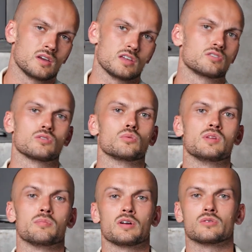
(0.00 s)
it doesn't
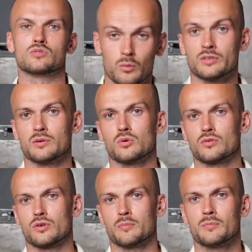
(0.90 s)
really matter where they
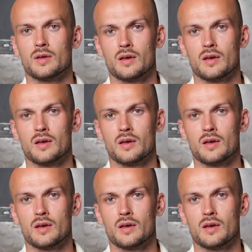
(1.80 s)
work from.